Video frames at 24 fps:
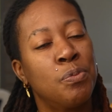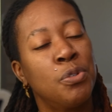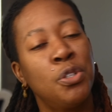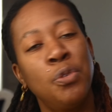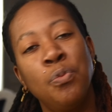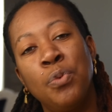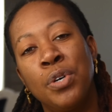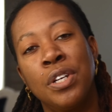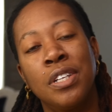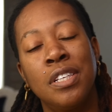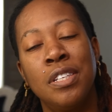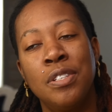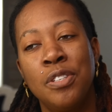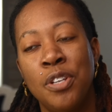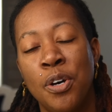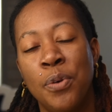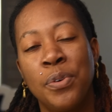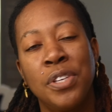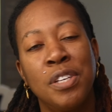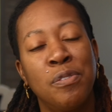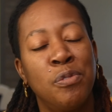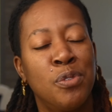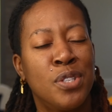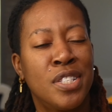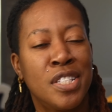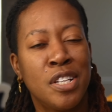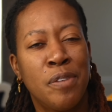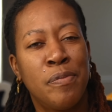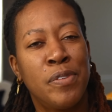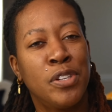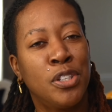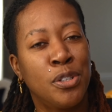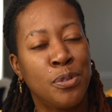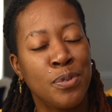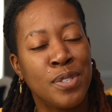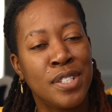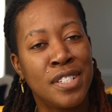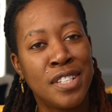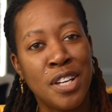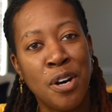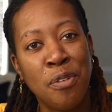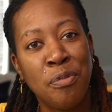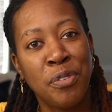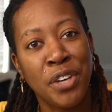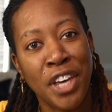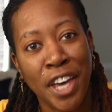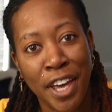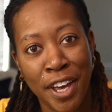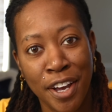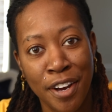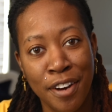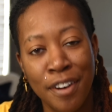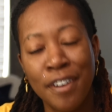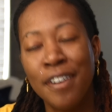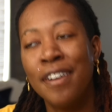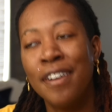when you want to, you know, give yourself a little self-care.